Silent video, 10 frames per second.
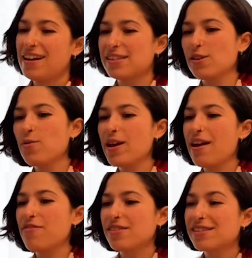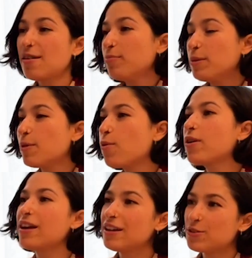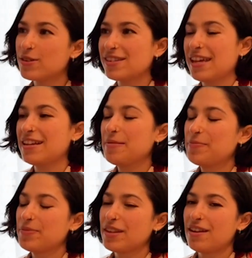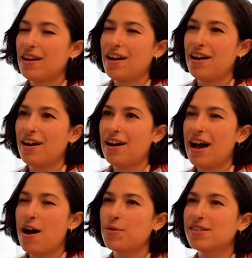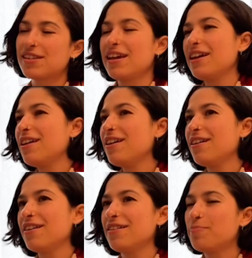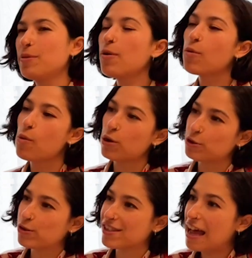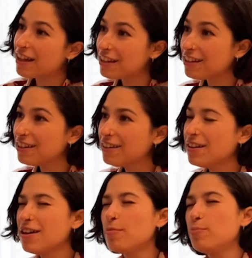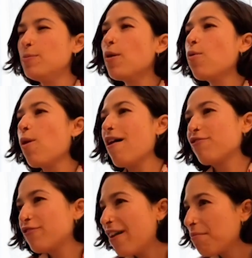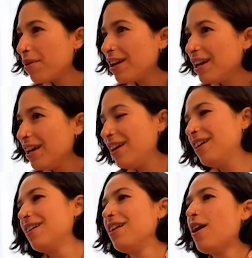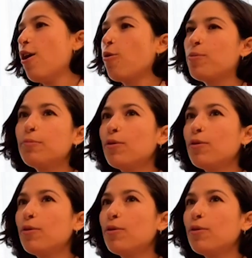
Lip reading: So we have some people who are interested. I would say people who want to study, people who have family, or people